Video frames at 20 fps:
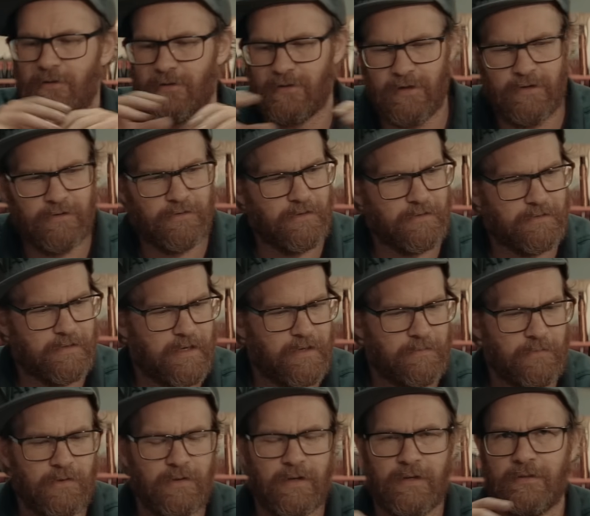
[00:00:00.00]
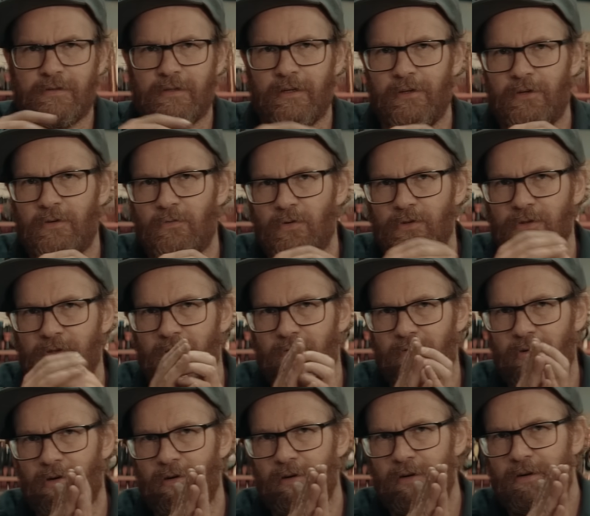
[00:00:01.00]
I'll clear the table and tell you what's
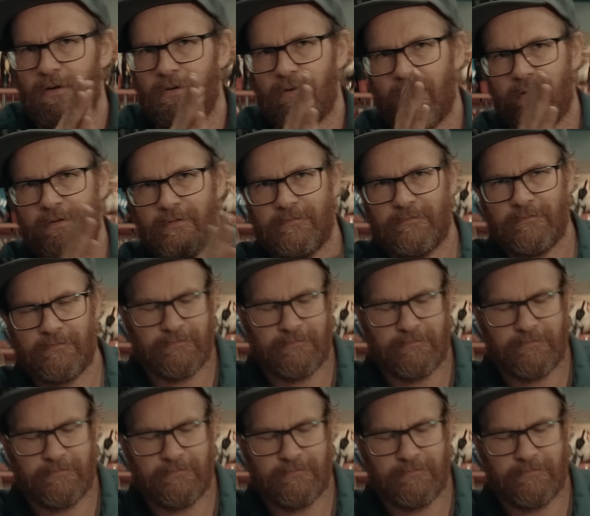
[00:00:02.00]
going on here.